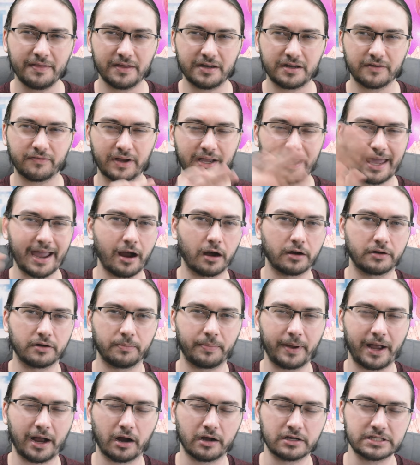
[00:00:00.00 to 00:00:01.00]
the different character
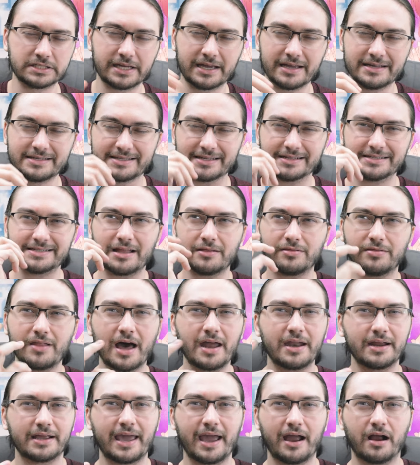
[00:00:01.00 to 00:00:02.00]
pairings, because there's a
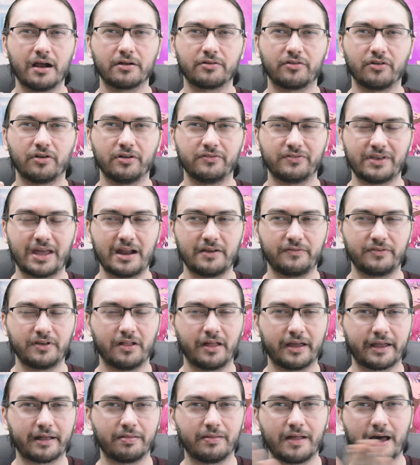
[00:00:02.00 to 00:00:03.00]
lot of characters, and I feel
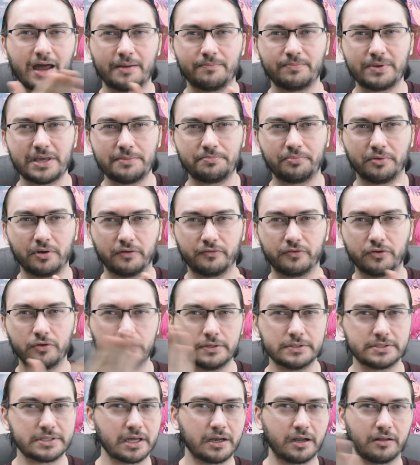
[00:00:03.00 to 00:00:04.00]
like a lot of people of
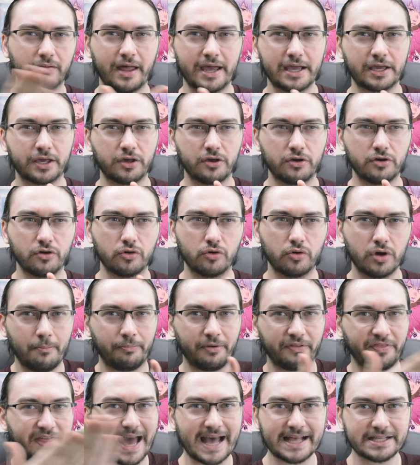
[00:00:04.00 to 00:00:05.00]
who's gonna like who,
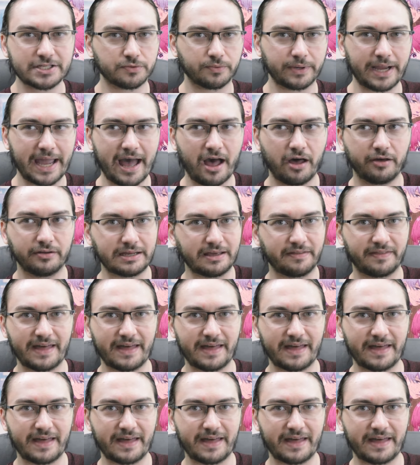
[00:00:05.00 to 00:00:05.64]
but that's reality.